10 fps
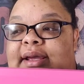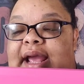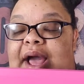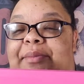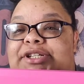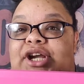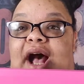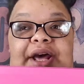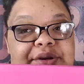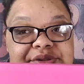how much
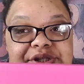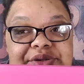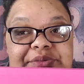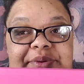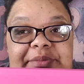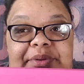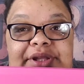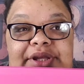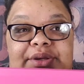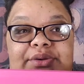auto tune
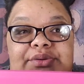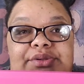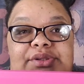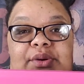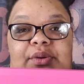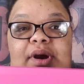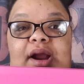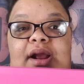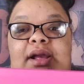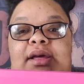people use
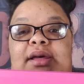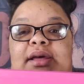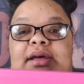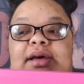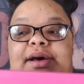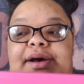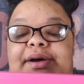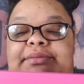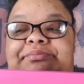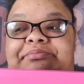or
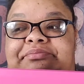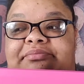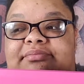um,